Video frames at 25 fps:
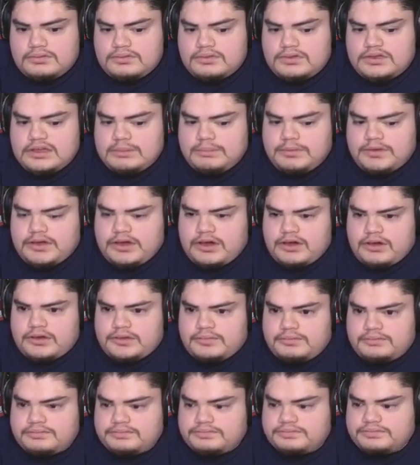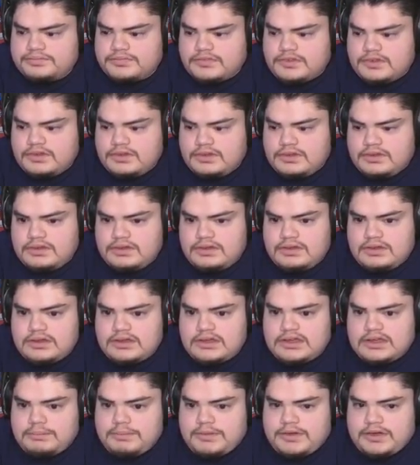Keep it going.
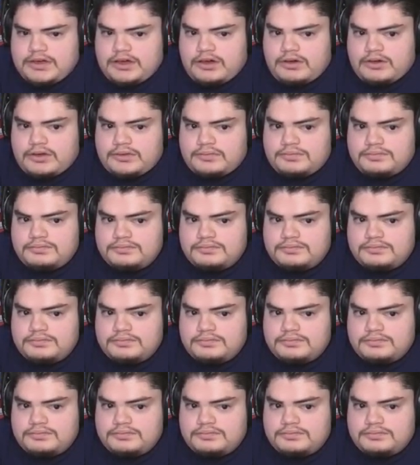Keep it going.